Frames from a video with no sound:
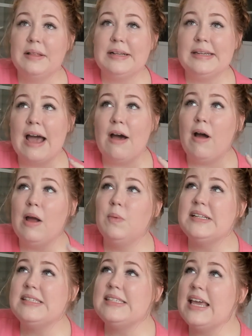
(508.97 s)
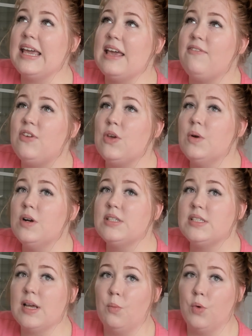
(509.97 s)
Now, I would say if you are
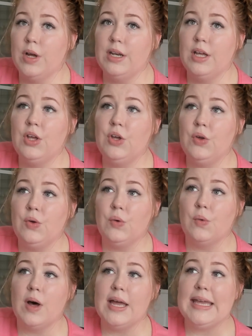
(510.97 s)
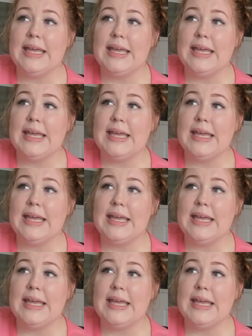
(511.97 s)
someone who